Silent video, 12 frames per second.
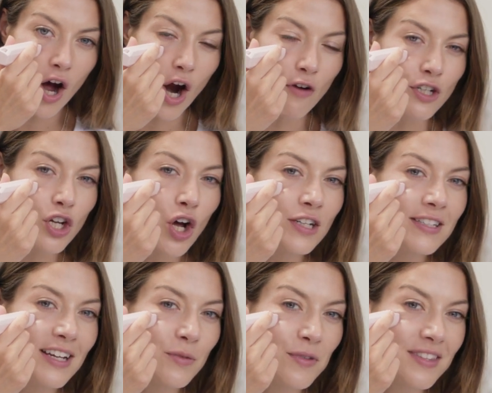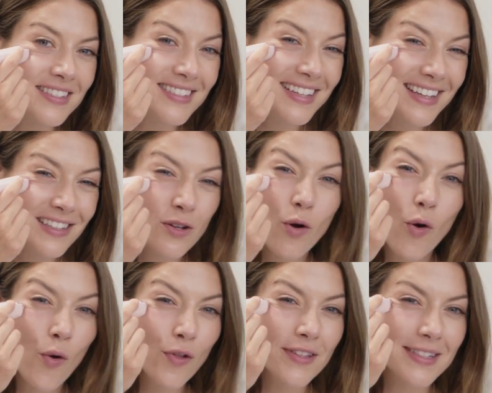are in contact with the skin
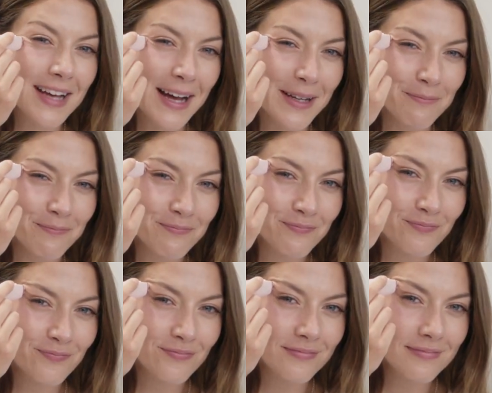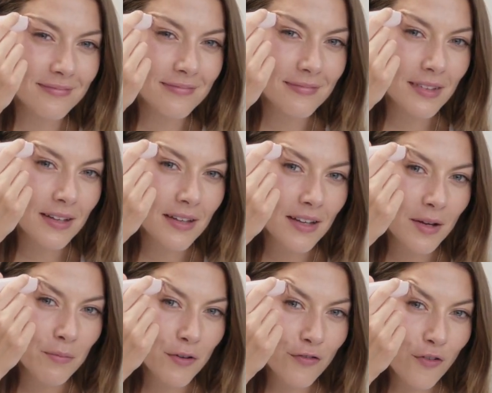all the time.
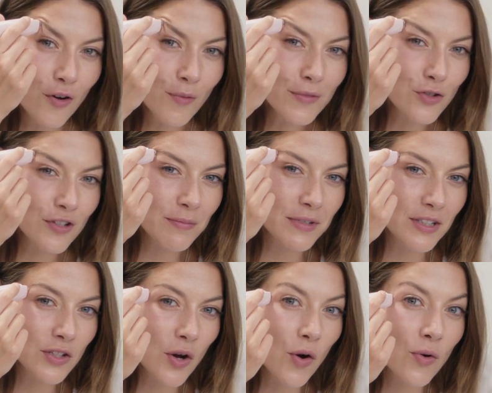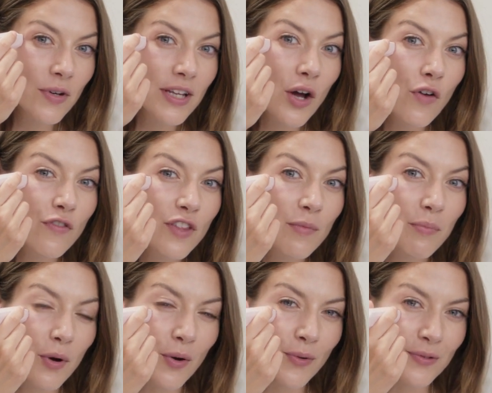Perform the treatment only over the
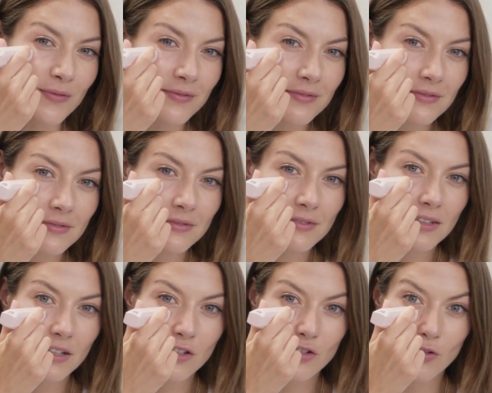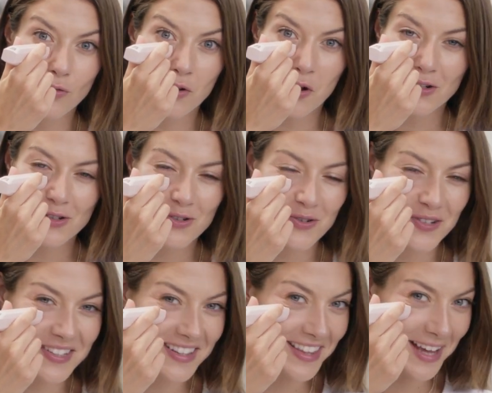bone. Do not
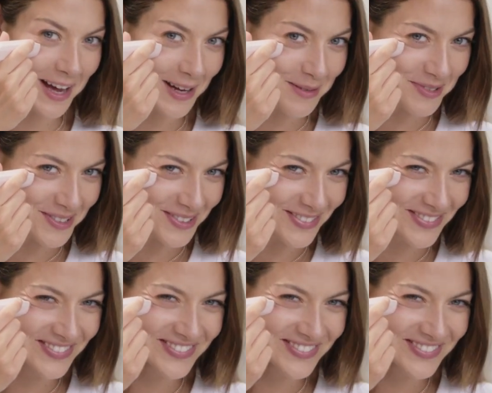treat the eyeball.